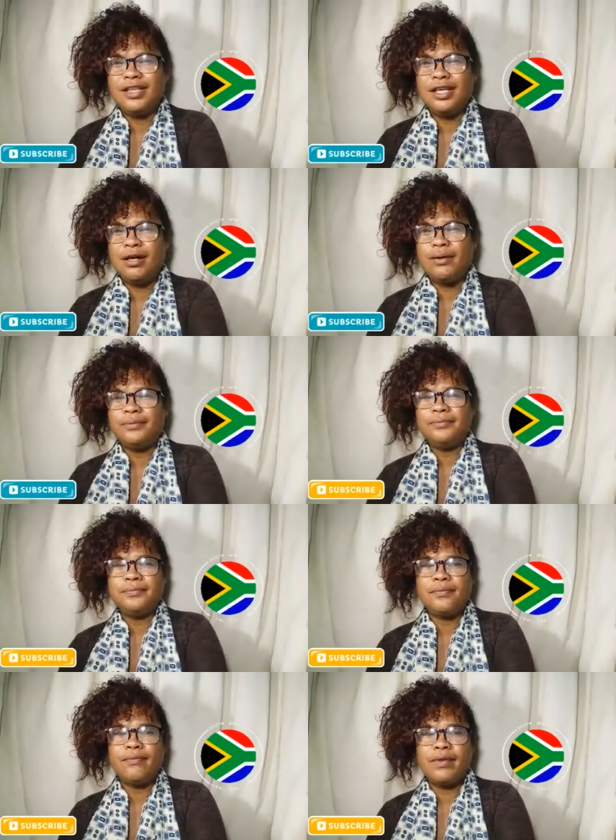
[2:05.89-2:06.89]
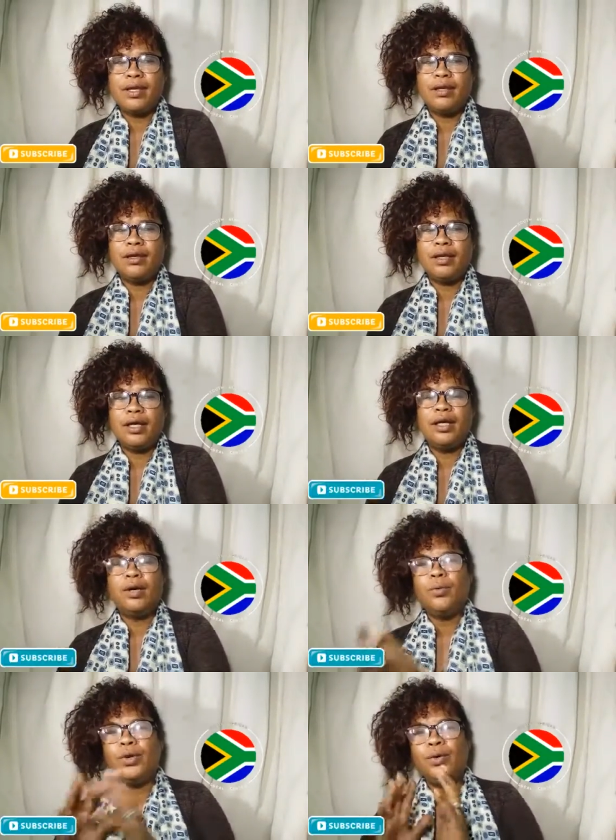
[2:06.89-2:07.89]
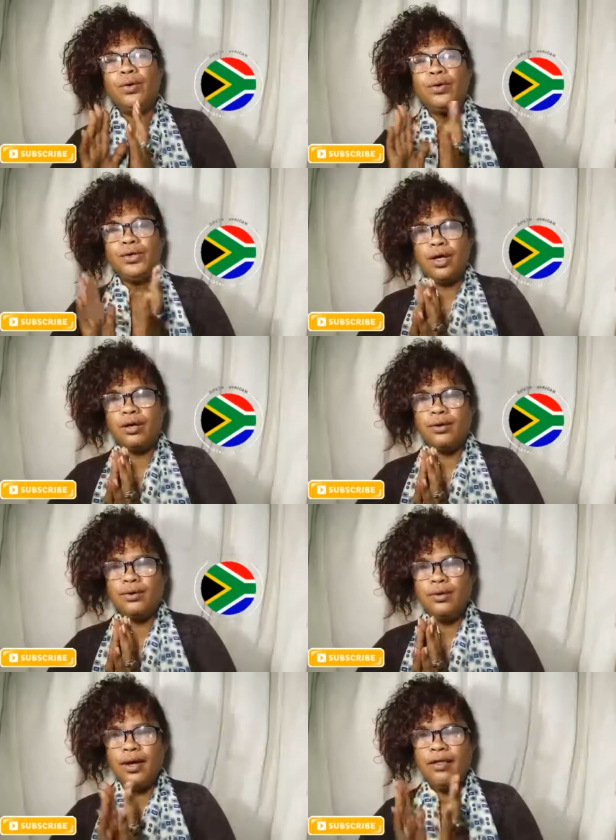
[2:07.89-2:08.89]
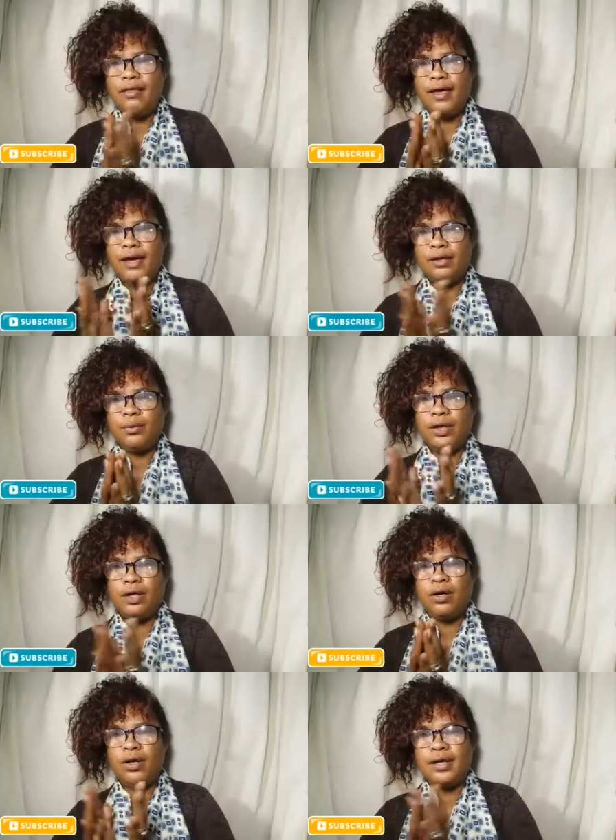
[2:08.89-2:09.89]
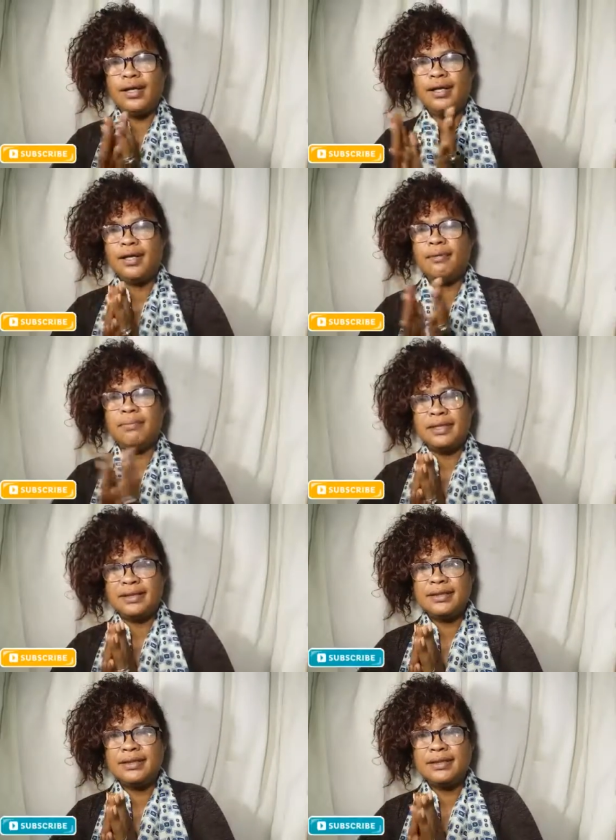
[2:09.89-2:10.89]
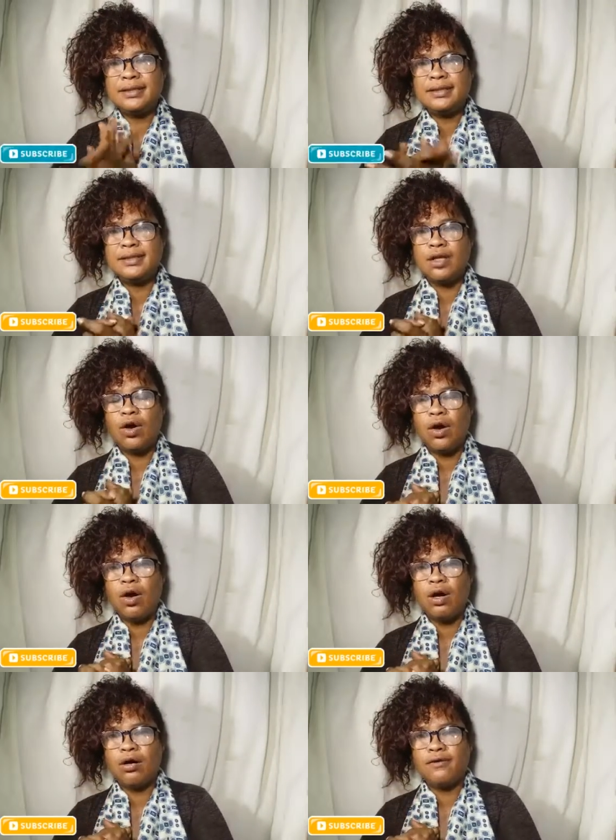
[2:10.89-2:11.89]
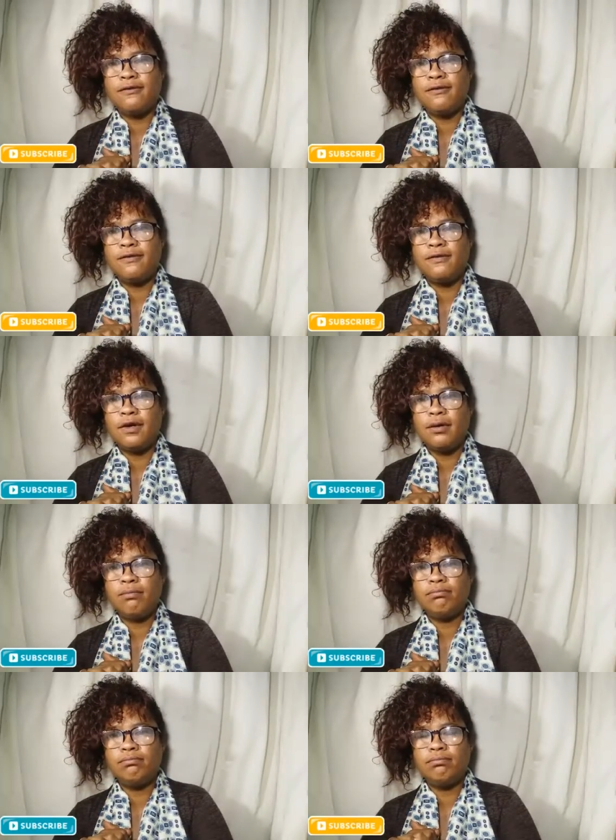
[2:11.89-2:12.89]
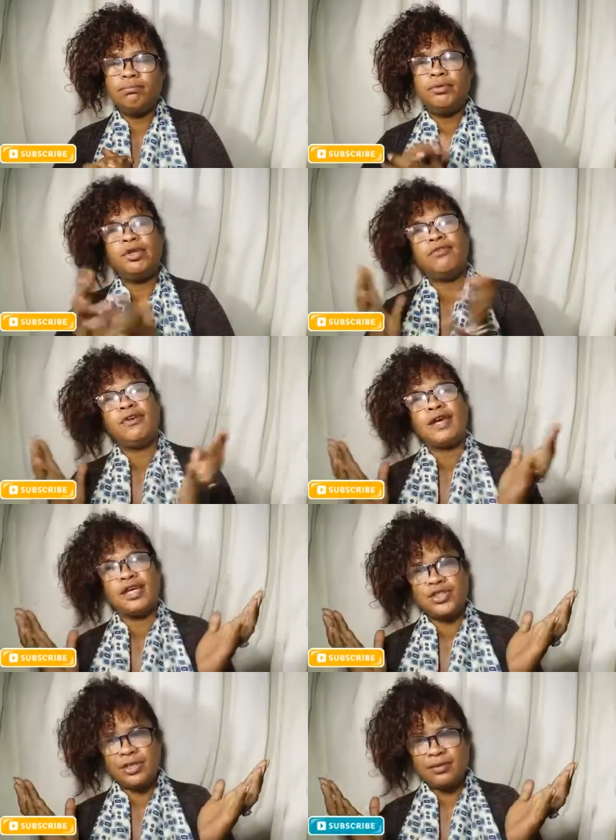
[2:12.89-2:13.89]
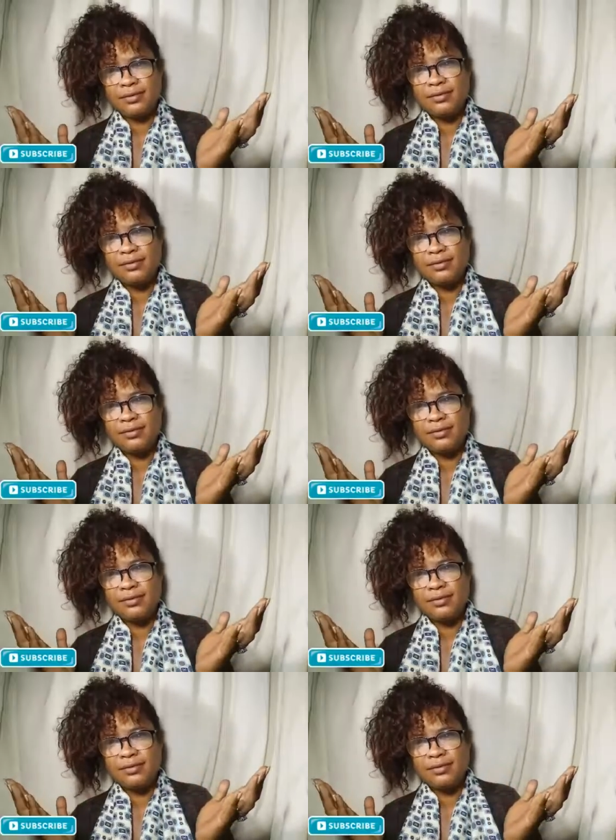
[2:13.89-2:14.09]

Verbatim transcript: You know, we all know that we are in the business of beautification.